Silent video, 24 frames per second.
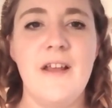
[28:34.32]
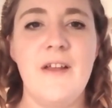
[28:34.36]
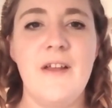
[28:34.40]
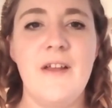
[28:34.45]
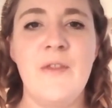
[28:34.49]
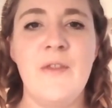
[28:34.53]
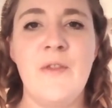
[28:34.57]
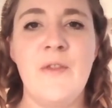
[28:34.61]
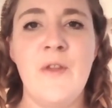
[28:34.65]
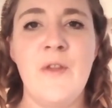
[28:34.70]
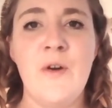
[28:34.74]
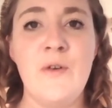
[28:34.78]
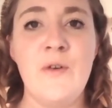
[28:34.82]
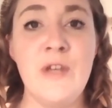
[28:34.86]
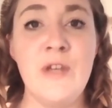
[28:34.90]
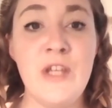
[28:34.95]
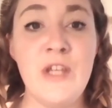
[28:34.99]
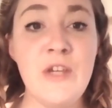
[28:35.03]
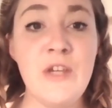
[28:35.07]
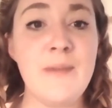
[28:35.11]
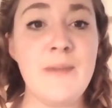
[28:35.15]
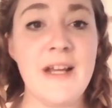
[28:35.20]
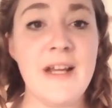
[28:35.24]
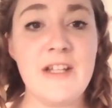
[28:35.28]
Though
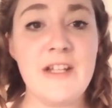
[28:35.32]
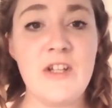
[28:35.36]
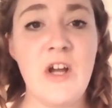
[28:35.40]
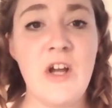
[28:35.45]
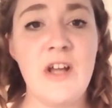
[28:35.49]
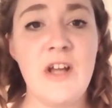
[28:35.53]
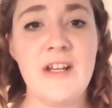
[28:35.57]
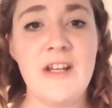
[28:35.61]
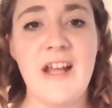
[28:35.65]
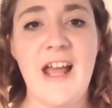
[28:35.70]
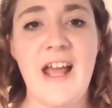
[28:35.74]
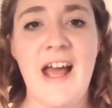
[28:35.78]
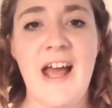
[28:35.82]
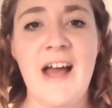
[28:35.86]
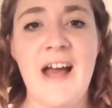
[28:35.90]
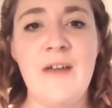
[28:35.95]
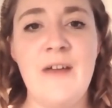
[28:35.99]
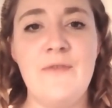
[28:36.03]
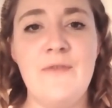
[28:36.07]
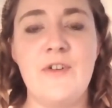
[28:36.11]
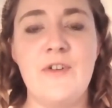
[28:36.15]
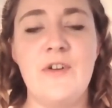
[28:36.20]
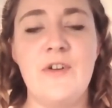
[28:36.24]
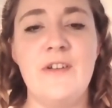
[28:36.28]
you might not
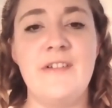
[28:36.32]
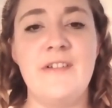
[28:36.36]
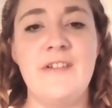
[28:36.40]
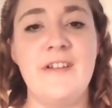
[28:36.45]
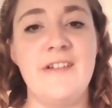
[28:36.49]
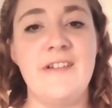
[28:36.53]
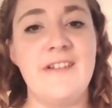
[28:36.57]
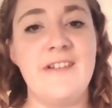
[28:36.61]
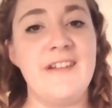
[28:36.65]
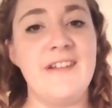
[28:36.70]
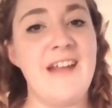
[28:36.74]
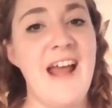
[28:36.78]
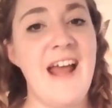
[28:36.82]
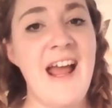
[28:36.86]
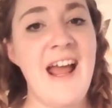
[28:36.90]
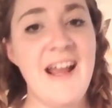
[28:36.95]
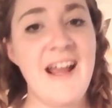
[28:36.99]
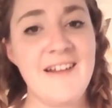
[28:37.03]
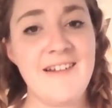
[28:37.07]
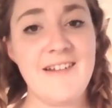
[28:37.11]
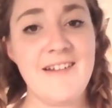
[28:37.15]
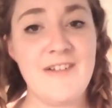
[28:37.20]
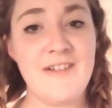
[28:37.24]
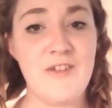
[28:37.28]
have consistent
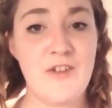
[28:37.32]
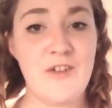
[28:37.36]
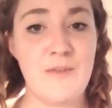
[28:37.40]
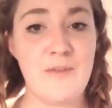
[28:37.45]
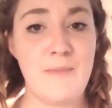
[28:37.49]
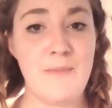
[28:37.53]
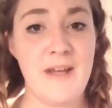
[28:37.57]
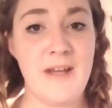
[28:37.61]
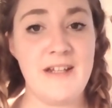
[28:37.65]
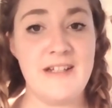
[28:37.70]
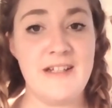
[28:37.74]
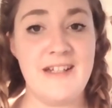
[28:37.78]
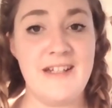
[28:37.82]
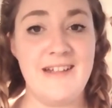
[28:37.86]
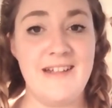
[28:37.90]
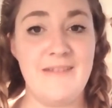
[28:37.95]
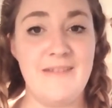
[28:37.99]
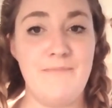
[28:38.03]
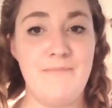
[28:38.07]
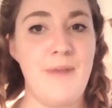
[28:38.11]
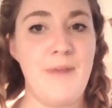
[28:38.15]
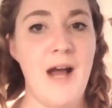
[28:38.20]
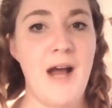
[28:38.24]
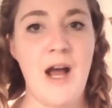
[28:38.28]
access to
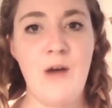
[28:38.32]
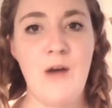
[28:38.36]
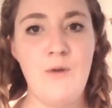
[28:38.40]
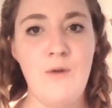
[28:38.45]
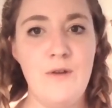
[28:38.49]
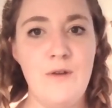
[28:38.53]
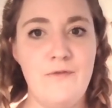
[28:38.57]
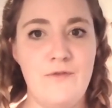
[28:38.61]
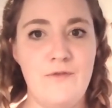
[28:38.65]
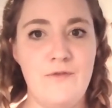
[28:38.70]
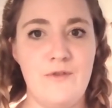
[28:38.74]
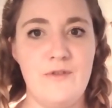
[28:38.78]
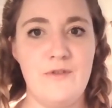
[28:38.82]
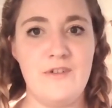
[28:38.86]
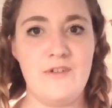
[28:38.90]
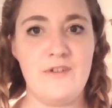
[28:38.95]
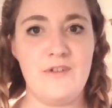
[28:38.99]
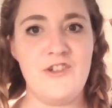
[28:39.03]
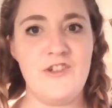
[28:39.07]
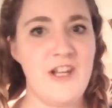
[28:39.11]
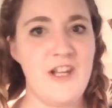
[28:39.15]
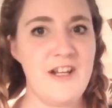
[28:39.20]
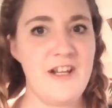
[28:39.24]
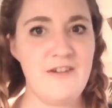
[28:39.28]
humanity's powerful
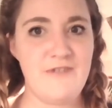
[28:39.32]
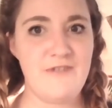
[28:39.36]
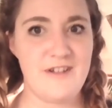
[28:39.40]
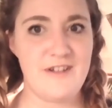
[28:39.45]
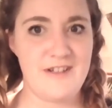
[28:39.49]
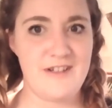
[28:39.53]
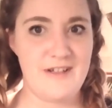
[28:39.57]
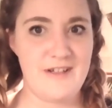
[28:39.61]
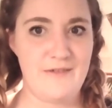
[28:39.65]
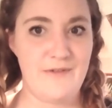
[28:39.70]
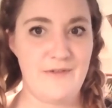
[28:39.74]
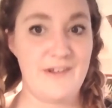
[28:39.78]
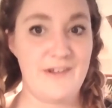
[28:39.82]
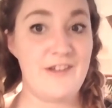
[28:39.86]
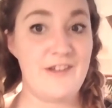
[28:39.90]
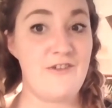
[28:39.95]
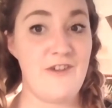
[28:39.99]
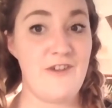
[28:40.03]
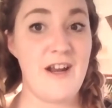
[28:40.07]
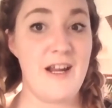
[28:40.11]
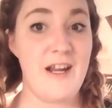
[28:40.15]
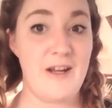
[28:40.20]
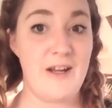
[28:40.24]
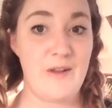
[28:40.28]
generative
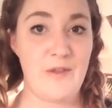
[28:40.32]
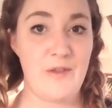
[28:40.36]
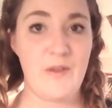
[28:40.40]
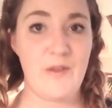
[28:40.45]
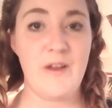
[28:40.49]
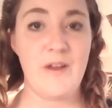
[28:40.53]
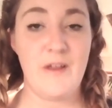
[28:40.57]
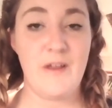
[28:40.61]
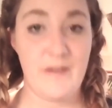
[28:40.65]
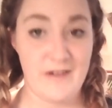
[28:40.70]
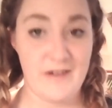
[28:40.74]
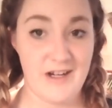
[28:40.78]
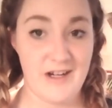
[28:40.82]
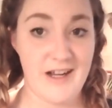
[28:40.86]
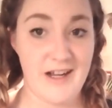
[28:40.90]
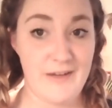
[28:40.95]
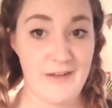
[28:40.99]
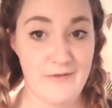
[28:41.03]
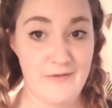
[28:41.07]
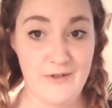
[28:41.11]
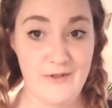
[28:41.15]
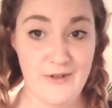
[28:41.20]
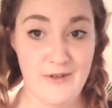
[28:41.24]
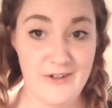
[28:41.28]
strength, the life
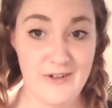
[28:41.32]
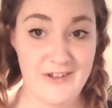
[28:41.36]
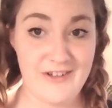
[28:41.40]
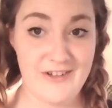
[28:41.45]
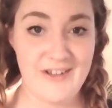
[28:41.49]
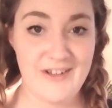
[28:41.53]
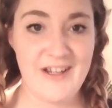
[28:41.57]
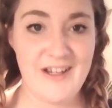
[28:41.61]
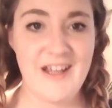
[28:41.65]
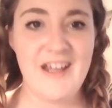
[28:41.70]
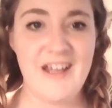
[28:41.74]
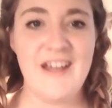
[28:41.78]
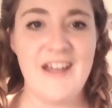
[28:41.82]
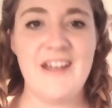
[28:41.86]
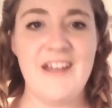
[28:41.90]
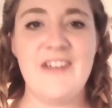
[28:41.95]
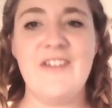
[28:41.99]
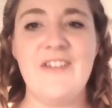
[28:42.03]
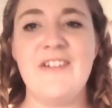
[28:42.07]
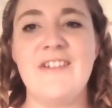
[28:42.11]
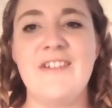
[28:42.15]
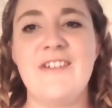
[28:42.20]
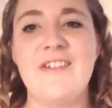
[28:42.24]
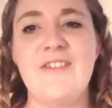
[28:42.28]
force,
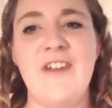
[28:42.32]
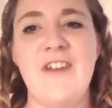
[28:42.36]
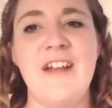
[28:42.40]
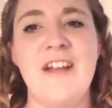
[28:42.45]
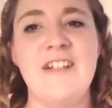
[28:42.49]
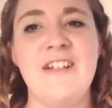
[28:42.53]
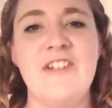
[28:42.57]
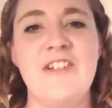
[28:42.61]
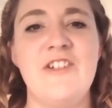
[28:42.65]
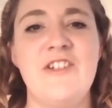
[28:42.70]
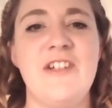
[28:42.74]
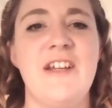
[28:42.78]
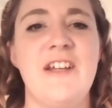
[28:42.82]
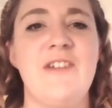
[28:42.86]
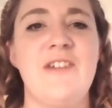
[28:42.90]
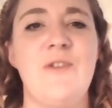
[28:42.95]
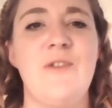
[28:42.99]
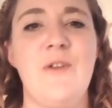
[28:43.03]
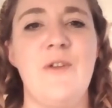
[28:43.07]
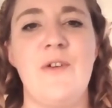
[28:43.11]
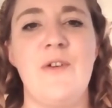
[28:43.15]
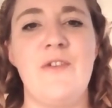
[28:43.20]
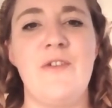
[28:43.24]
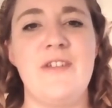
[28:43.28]
your strategy and
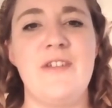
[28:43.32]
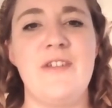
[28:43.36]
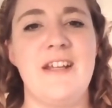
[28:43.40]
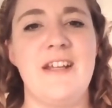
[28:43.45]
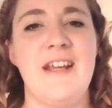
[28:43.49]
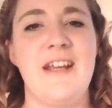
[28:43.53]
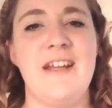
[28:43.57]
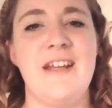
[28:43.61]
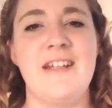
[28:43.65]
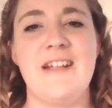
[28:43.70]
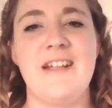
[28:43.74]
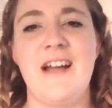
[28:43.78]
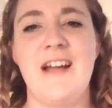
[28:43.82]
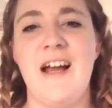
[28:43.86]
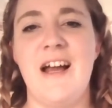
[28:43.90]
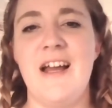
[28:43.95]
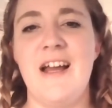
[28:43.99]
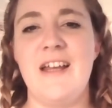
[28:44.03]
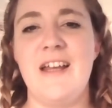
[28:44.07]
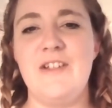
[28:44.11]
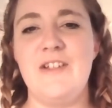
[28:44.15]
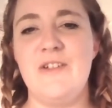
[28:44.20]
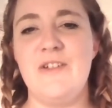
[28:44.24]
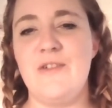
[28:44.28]
authority can
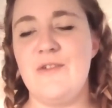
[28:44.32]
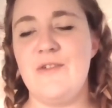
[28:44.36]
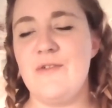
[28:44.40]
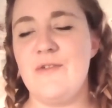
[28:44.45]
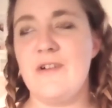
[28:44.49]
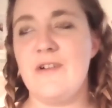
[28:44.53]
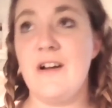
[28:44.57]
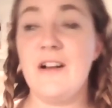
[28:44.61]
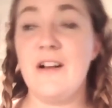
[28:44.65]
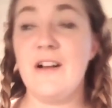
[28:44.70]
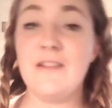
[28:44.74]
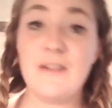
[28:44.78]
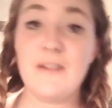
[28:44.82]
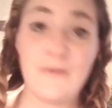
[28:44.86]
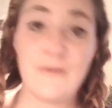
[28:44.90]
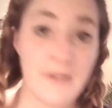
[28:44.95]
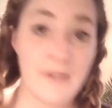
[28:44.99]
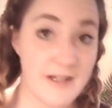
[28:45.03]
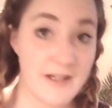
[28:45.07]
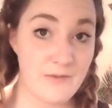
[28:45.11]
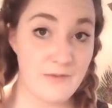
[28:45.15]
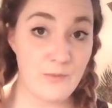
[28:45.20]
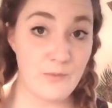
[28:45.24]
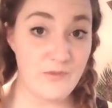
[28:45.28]
guide you to
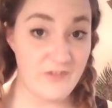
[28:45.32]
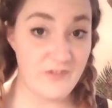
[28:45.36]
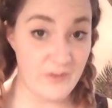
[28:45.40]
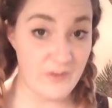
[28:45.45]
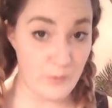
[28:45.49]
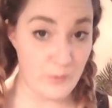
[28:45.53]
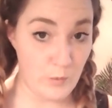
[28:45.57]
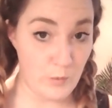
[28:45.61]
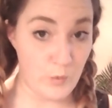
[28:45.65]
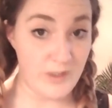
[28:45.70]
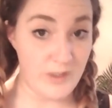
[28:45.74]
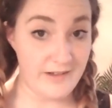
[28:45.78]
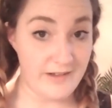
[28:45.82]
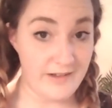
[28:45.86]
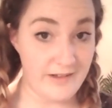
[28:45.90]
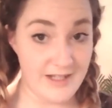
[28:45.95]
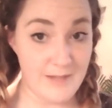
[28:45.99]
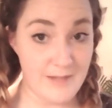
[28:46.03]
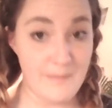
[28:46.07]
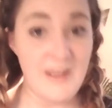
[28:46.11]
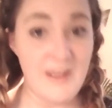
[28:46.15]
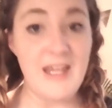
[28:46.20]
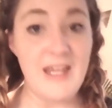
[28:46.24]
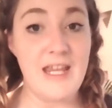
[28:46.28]
cultivate the
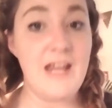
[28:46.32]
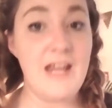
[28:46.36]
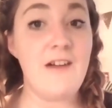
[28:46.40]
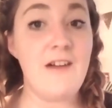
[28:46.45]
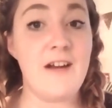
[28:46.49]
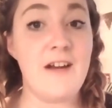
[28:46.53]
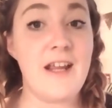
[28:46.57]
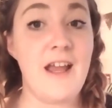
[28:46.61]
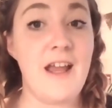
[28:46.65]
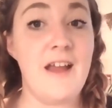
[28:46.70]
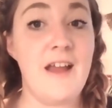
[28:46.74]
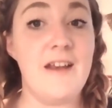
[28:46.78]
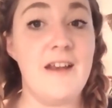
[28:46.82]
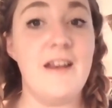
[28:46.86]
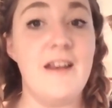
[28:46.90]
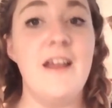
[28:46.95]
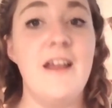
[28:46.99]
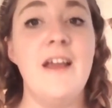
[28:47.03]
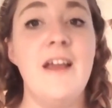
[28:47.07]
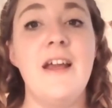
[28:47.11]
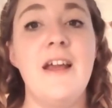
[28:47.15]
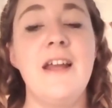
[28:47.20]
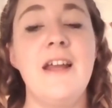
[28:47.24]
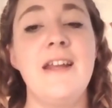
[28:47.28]
wisdom, here again,
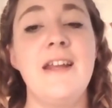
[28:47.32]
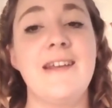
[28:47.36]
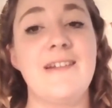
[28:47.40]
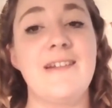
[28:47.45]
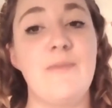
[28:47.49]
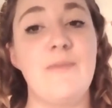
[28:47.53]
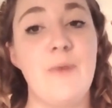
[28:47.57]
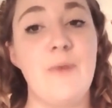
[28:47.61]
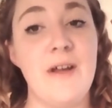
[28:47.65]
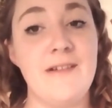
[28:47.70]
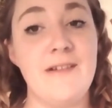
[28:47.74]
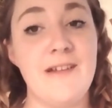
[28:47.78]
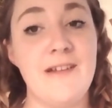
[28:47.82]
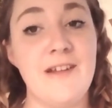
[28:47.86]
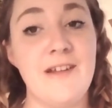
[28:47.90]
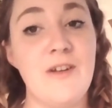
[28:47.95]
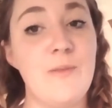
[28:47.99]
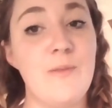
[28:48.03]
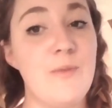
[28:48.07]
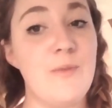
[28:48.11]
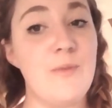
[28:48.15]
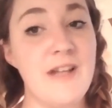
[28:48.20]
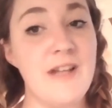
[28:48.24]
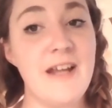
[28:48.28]
in expressing your
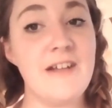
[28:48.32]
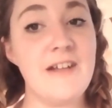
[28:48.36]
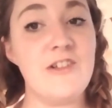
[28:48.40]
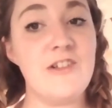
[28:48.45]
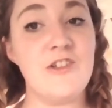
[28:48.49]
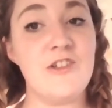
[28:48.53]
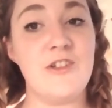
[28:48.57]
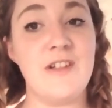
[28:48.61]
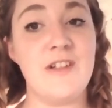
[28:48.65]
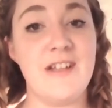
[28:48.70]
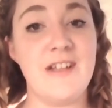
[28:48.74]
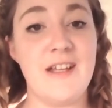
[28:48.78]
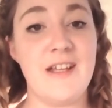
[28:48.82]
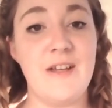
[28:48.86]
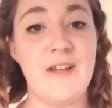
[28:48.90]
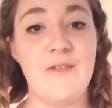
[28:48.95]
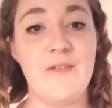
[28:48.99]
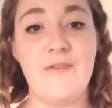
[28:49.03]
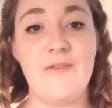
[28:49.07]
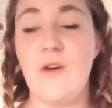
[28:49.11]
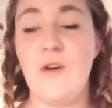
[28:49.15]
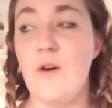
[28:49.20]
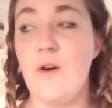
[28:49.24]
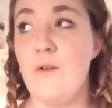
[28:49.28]
potential
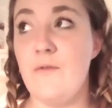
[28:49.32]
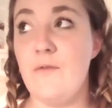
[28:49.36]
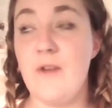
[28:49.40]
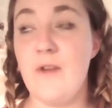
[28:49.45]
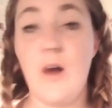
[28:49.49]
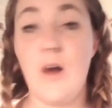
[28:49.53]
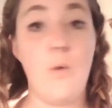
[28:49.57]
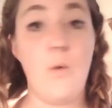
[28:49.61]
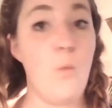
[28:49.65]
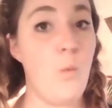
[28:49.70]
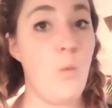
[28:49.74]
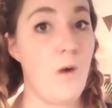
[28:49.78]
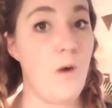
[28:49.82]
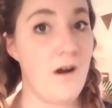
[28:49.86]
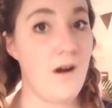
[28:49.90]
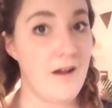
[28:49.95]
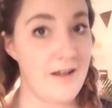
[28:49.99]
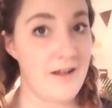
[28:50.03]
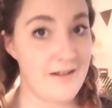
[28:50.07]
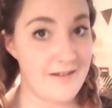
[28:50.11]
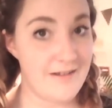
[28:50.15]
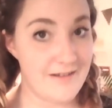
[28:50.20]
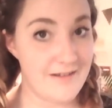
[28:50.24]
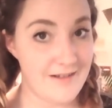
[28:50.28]
gift of
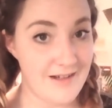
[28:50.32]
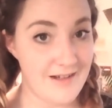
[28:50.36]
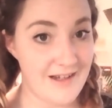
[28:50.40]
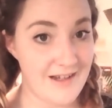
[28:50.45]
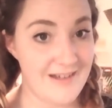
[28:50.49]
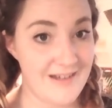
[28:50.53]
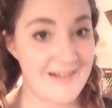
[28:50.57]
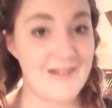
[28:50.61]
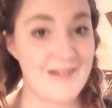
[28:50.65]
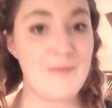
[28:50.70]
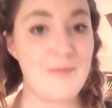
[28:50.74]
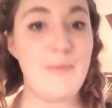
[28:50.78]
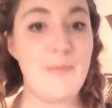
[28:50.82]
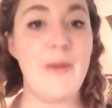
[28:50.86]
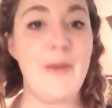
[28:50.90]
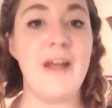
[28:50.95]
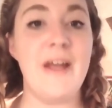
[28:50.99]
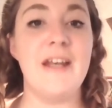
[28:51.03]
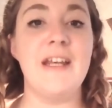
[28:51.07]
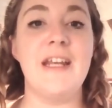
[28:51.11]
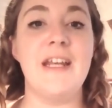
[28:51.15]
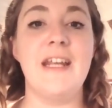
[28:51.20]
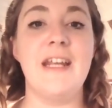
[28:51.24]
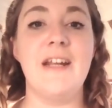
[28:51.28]
wisely
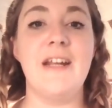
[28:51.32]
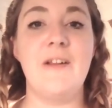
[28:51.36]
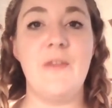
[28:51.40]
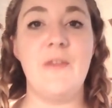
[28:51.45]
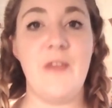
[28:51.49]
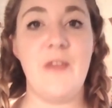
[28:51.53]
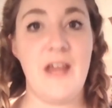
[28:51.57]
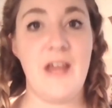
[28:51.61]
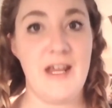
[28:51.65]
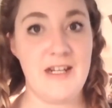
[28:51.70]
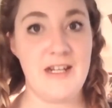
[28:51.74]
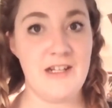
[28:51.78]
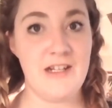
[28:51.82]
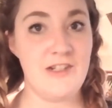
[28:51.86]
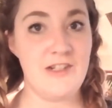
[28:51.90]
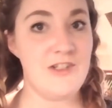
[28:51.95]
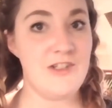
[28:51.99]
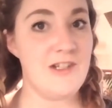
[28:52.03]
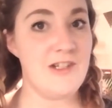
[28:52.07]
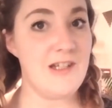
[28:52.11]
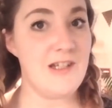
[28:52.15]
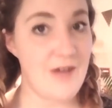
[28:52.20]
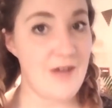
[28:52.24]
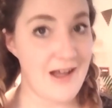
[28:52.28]
spending the
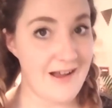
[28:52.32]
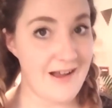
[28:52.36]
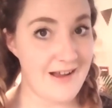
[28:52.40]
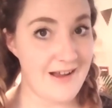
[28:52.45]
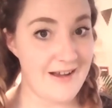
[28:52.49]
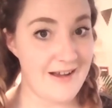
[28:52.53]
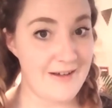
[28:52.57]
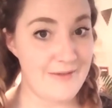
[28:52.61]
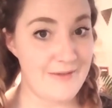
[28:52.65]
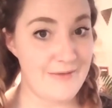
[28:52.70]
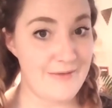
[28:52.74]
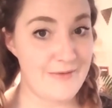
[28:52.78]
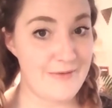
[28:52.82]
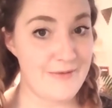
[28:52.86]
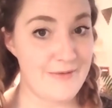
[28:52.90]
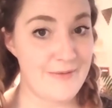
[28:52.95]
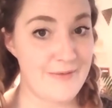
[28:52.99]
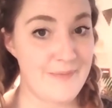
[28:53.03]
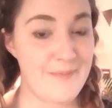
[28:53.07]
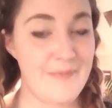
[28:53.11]
energy you have.